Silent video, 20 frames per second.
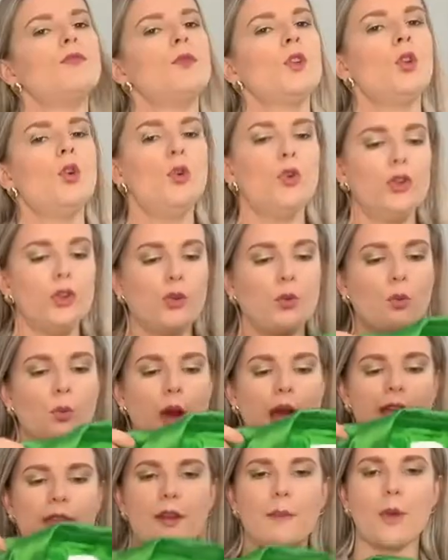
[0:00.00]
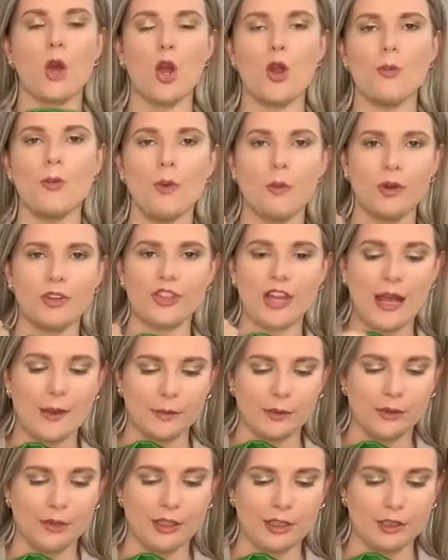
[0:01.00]
or you can wear them open, which I
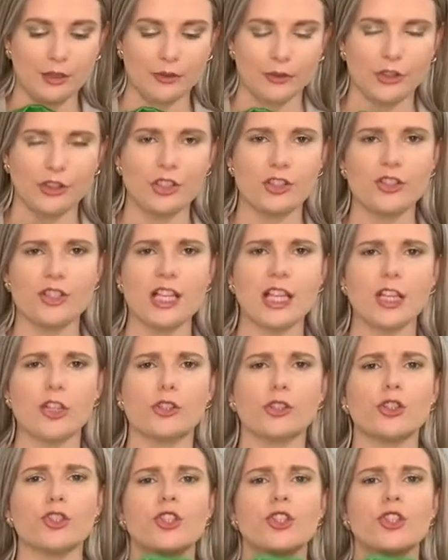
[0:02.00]
absolutely love because I just think it's such a